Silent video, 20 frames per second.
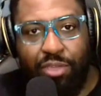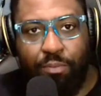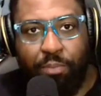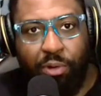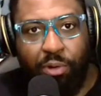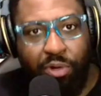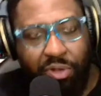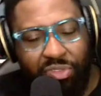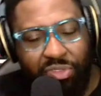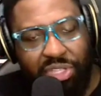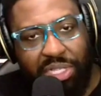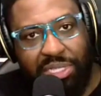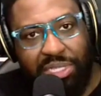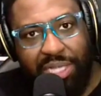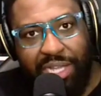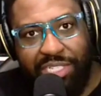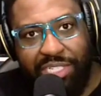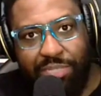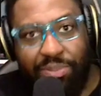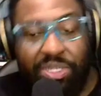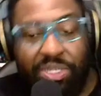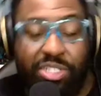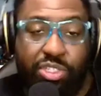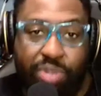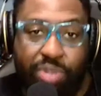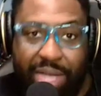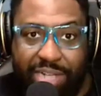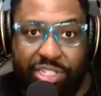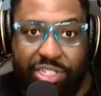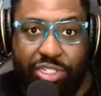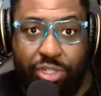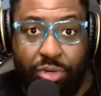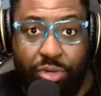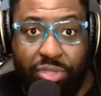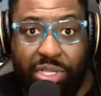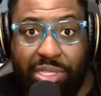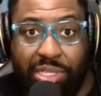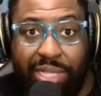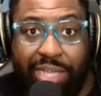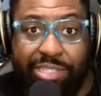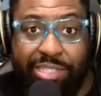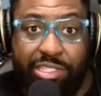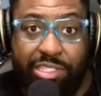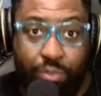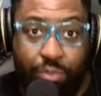You pull the clients because you actually know the clients